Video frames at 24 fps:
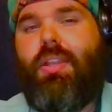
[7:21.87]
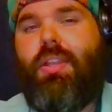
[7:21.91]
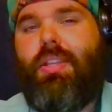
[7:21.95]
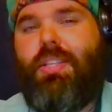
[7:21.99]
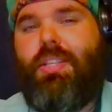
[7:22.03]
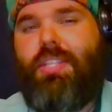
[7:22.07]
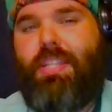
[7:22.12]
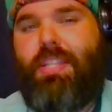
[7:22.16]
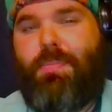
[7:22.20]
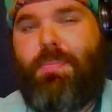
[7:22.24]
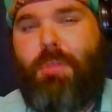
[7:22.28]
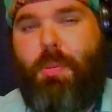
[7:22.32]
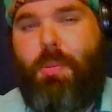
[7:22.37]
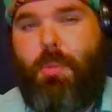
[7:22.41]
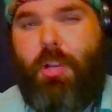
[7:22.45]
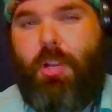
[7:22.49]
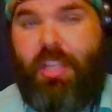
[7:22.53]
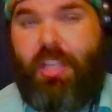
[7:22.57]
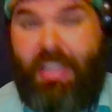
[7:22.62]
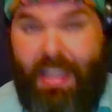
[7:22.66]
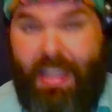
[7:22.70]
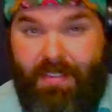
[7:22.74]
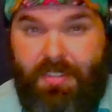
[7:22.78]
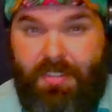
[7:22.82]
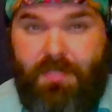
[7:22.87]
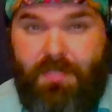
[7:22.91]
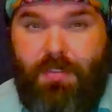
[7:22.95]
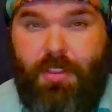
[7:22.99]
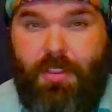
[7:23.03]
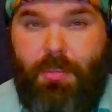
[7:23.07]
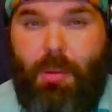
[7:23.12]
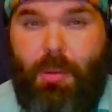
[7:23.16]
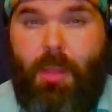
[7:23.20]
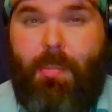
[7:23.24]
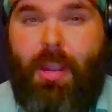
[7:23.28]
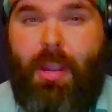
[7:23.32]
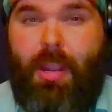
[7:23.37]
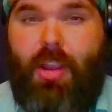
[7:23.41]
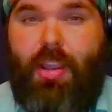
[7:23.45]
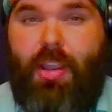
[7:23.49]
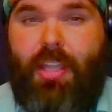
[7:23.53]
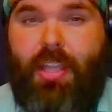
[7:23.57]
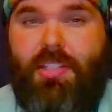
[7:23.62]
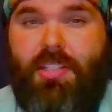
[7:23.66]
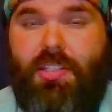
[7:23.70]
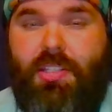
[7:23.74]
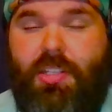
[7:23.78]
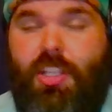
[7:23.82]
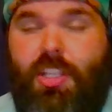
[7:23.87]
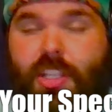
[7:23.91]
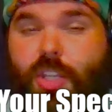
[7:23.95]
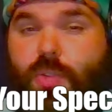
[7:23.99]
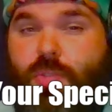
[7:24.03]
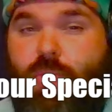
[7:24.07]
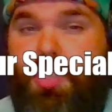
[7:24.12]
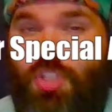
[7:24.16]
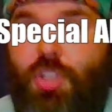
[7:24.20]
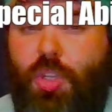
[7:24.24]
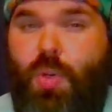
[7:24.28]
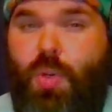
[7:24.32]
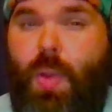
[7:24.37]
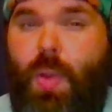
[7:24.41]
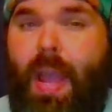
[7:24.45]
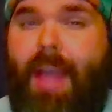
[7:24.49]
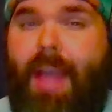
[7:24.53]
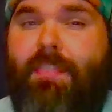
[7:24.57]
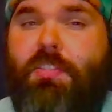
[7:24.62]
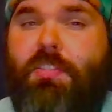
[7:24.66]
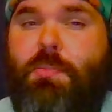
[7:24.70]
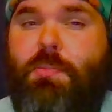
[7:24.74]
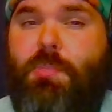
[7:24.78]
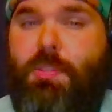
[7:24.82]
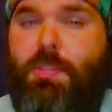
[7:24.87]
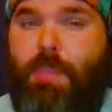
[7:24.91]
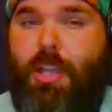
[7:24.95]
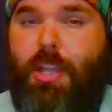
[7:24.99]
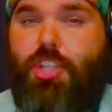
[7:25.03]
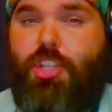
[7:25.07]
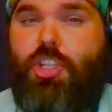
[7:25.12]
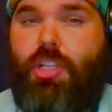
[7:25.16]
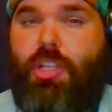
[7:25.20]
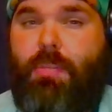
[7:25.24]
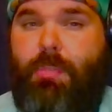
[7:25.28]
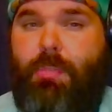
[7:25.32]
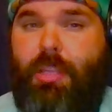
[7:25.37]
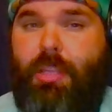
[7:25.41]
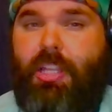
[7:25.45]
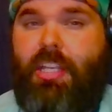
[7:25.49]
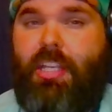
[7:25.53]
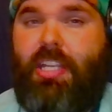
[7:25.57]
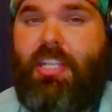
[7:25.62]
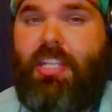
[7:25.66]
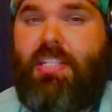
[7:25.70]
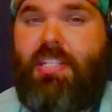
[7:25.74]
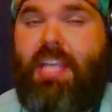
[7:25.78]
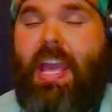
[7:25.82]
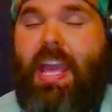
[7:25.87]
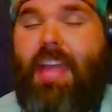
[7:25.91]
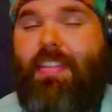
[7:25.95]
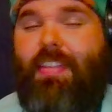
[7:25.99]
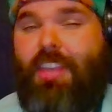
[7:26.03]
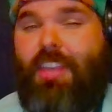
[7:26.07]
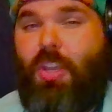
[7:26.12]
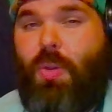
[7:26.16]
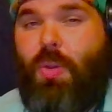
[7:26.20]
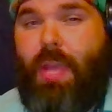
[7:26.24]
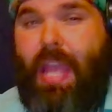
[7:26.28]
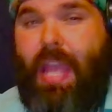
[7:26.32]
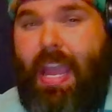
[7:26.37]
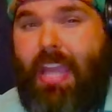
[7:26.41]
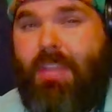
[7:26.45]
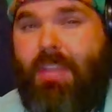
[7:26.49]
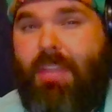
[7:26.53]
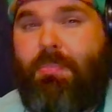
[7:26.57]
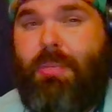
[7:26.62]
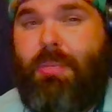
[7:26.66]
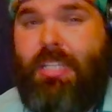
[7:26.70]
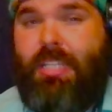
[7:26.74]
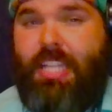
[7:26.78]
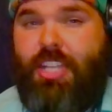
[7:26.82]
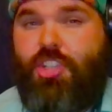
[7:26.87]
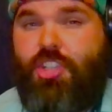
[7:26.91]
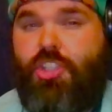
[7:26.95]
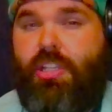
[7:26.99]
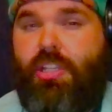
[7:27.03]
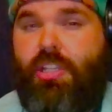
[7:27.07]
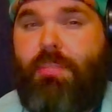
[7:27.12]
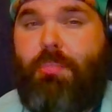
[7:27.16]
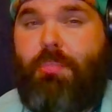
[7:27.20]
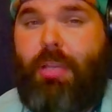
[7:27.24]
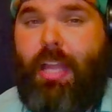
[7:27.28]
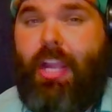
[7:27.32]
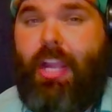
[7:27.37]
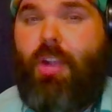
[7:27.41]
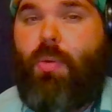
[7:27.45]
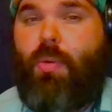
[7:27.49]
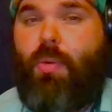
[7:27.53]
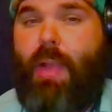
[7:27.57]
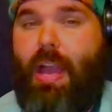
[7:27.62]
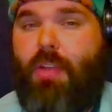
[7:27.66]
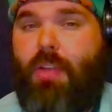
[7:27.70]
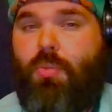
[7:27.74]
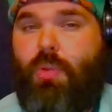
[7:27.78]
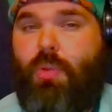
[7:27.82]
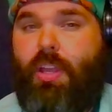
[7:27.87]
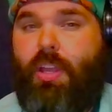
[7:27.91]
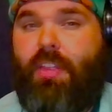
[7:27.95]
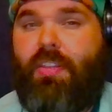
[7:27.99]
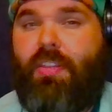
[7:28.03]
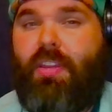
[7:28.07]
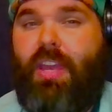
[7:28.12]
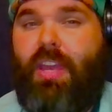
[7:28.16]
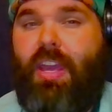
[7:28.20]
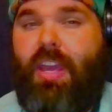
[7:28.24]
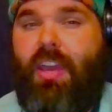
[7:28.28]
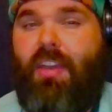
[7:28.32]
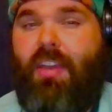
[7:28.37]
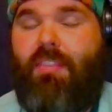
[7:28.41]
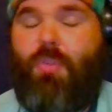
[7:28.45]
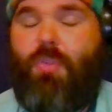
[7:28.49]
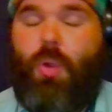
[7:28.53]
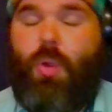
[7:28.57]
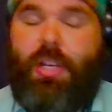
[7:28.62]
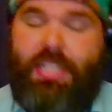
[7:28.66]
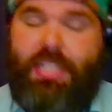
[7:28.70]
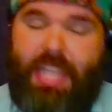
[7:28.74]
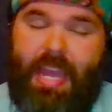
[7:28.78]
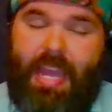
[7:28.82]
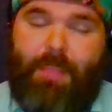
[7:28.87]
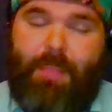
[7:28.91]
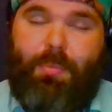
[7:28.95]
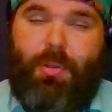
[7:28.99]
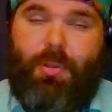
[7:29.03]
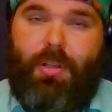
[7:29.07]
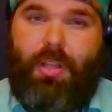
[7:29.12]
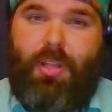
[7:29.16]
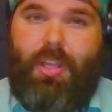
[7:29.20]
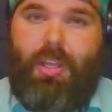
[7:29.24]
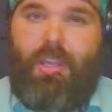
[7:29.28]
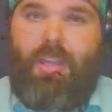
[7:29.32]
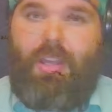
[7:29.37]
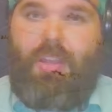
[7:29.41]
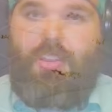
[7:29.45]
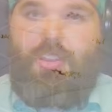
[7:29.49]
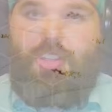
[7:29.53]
Tip number 11 for the Barbarians, you do have some special abilities that you can potentially play around with. For example, the